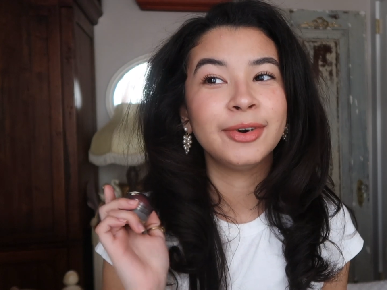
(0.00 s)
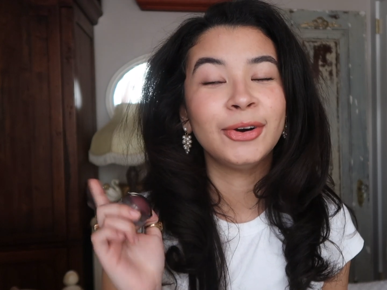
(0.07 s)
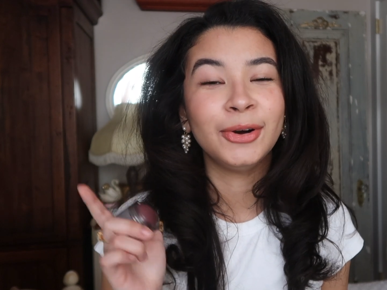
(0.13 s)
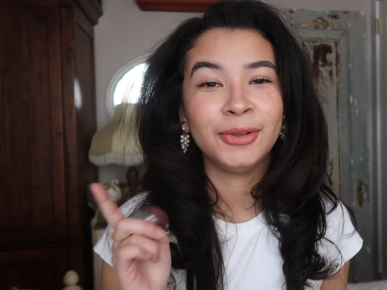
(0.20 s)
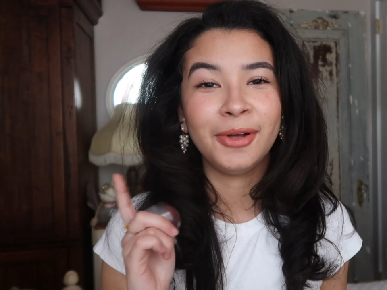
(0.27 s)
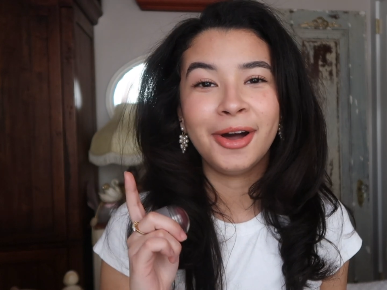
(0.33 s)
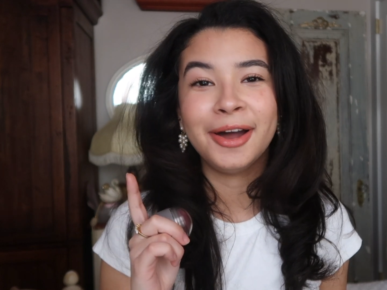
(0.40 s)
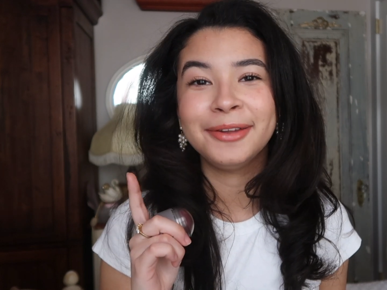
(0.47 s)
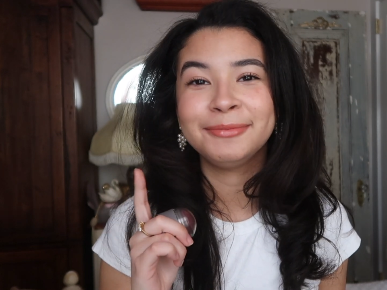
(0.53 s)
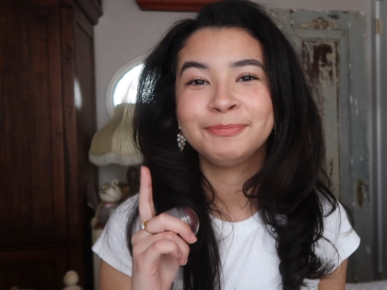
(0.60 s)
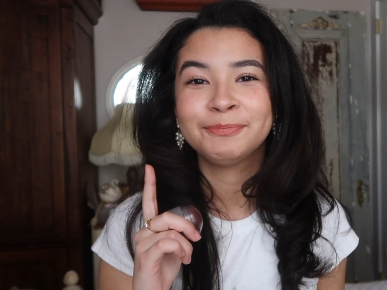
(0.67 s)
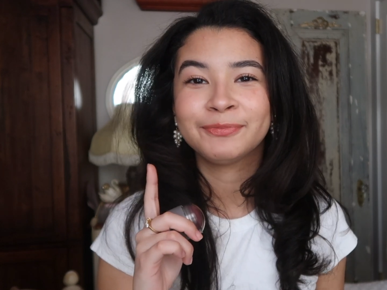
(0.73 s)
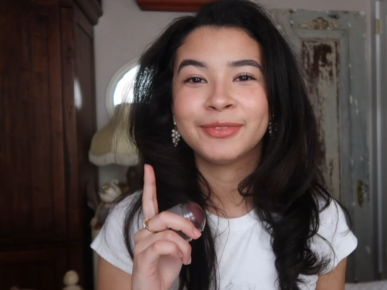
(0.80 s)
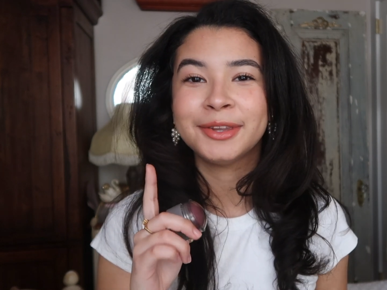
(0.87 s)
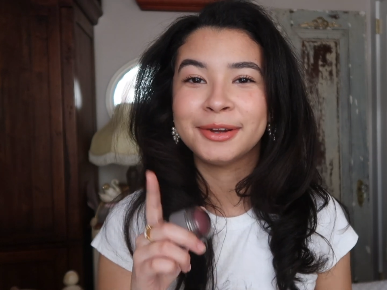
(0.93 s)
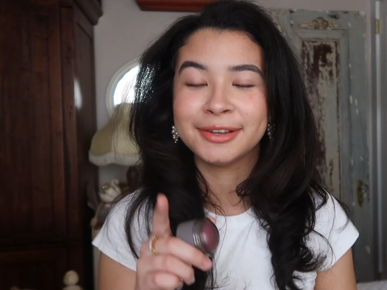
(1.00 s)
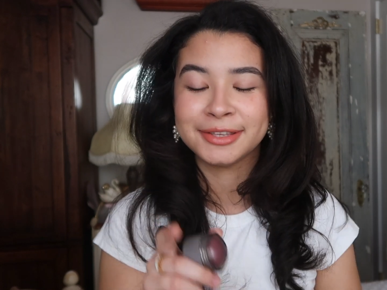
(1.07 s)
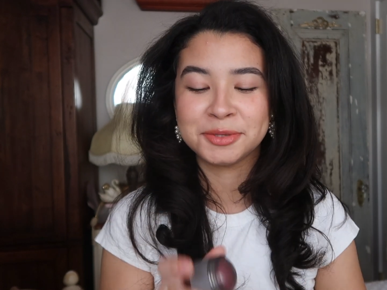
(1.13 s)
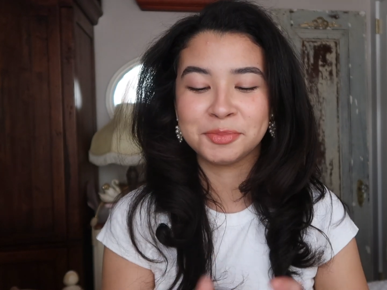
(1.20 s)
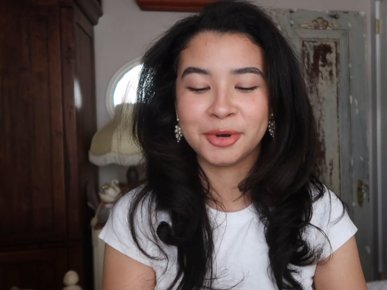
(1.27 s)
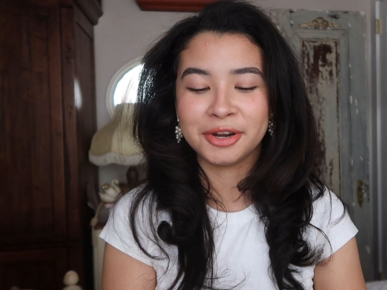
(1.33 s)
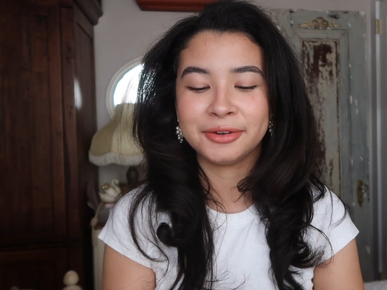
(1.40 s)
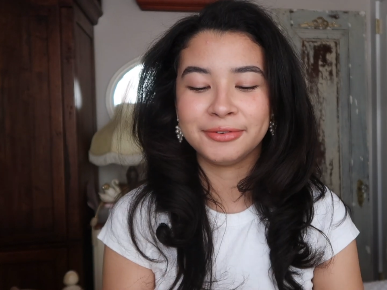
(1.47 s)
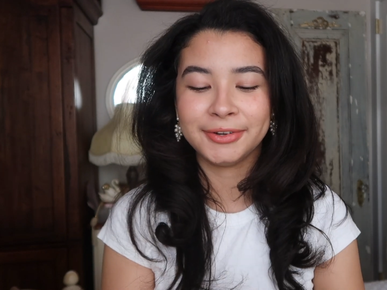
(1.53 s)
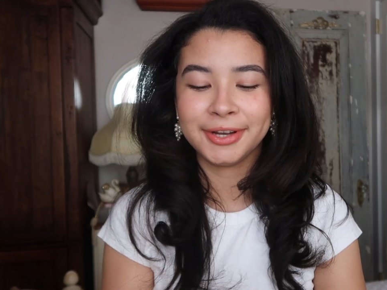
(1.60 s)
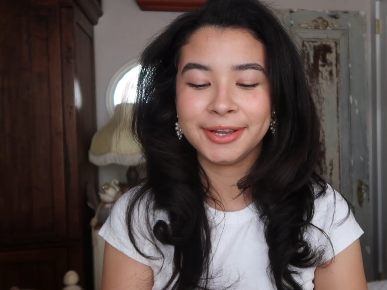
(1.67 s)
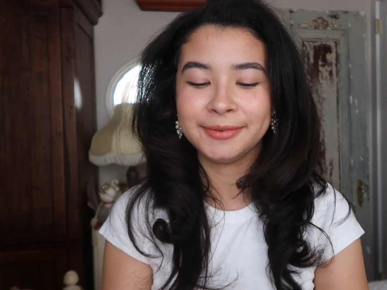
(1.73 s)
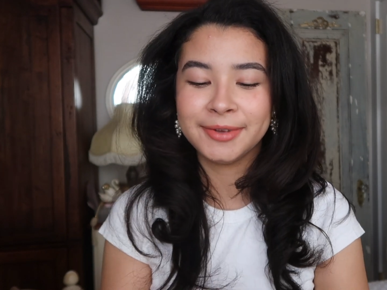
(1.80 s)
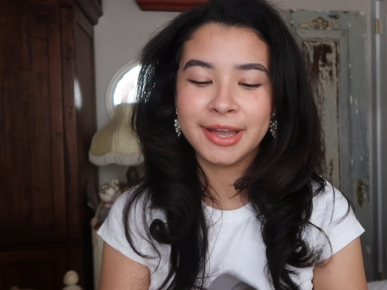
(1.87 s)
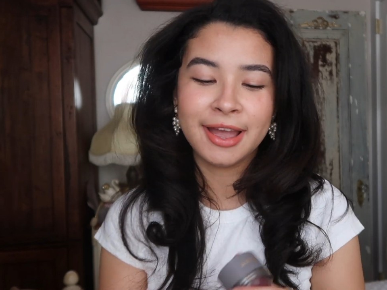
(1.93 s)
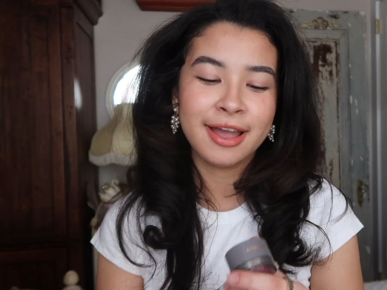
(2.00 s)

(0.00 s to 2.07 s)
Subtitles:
a lot on Spotify.